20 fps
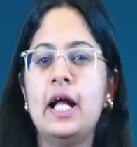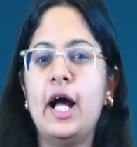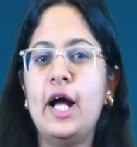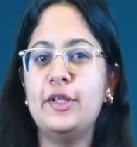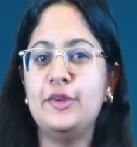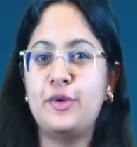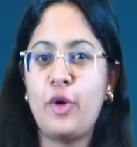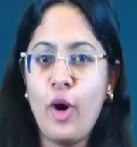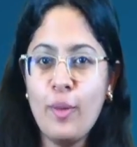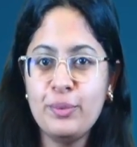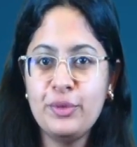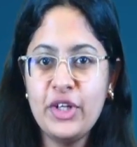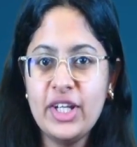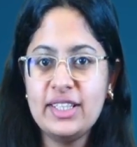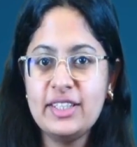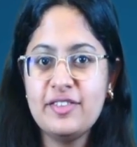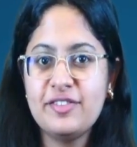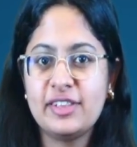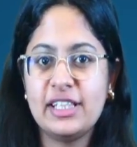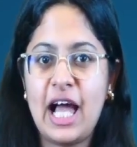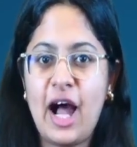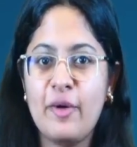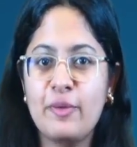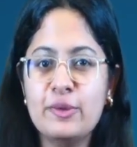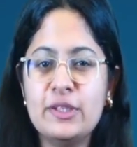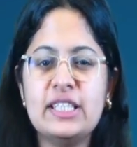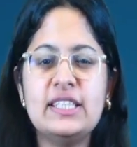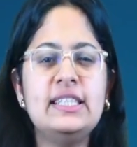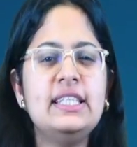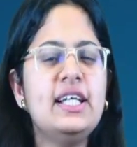Adobe Creative Cloud
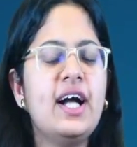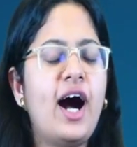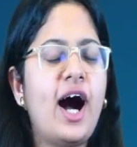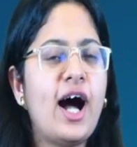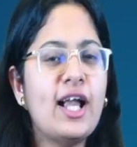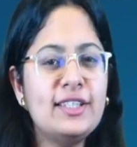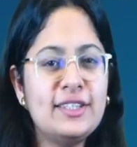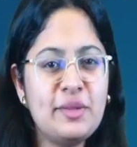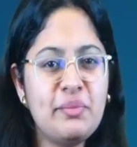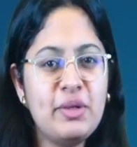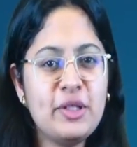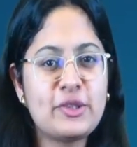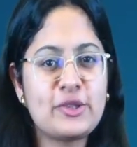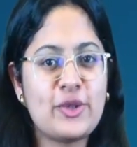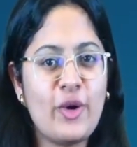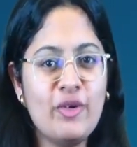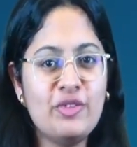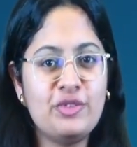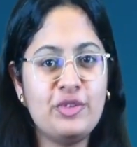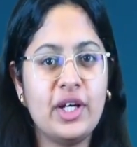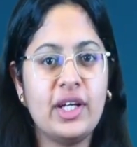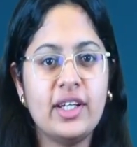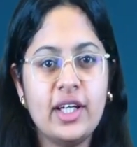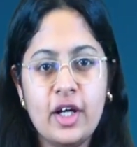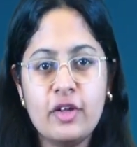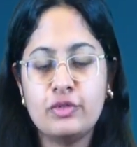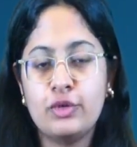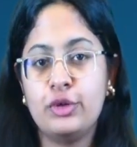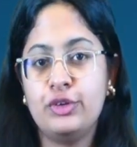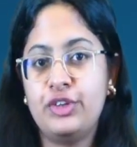is the ultimate software
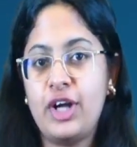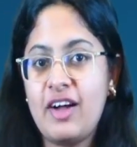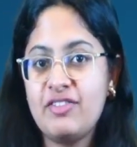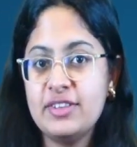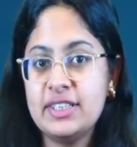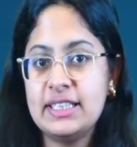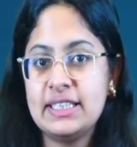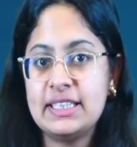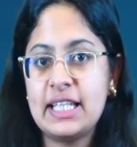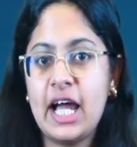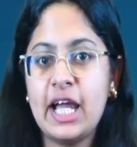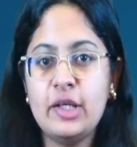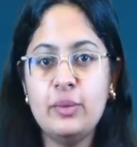for graphic design,